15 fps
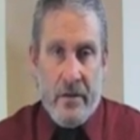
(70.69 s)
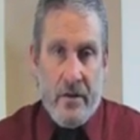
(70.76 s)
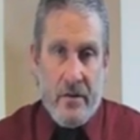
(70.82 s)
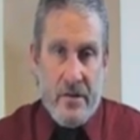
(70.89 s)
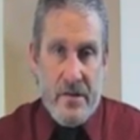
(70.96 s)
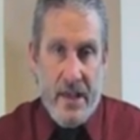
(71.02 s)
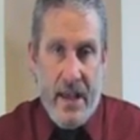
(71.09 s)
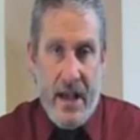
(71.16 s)

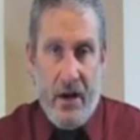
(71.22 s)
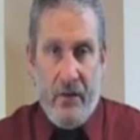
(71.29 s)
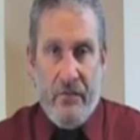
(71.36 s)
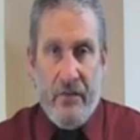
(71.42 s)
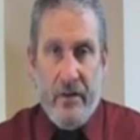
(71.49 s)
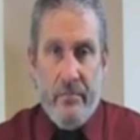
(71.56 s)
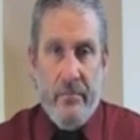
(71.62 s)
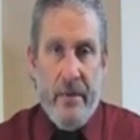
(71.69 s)
There is
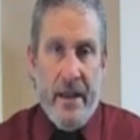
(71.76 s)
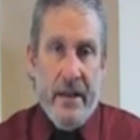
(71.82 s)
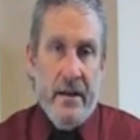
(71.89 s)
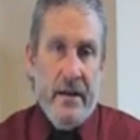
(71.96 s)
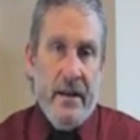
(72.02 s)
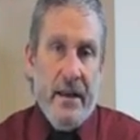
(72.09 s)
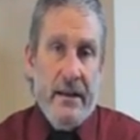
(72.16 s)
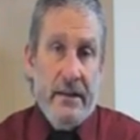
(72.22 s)
alpha,
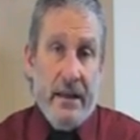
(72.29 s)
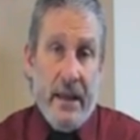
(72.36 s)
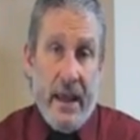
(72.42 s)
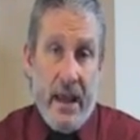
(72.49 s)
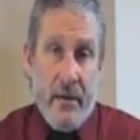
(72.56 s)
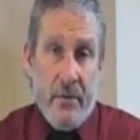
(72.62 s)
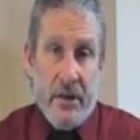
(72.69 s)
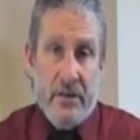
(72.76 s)
beta, and
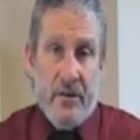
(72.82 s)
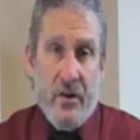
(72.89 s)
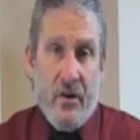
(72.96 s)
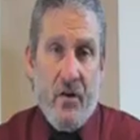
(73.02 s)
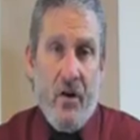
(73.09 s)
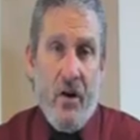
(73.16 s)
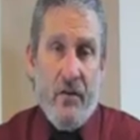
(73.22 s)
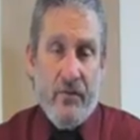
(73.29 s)
gamma
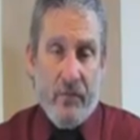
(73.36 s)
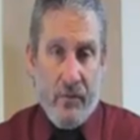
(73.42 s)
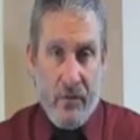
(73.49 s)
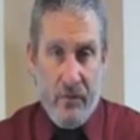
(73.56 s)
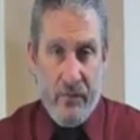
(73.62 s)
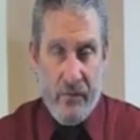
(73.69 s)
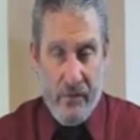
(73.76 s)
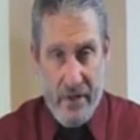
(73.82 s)

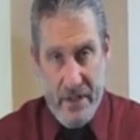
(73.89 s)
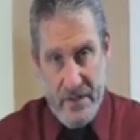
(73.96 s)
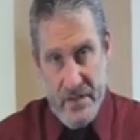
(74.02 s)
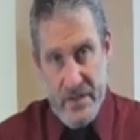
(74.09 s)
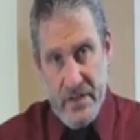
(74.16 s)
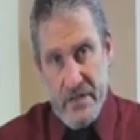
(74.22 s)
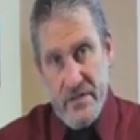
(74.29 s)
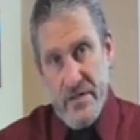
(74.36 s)
tocopherol, for
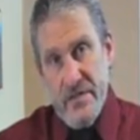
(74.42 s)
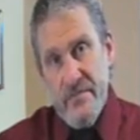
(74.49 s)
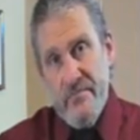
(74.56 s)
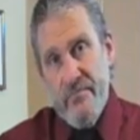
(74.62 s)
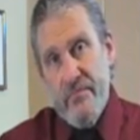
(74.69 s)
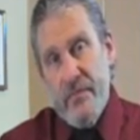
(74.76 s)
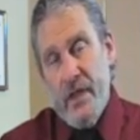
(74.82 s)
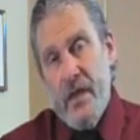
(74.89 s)

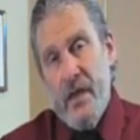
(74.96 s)
instance.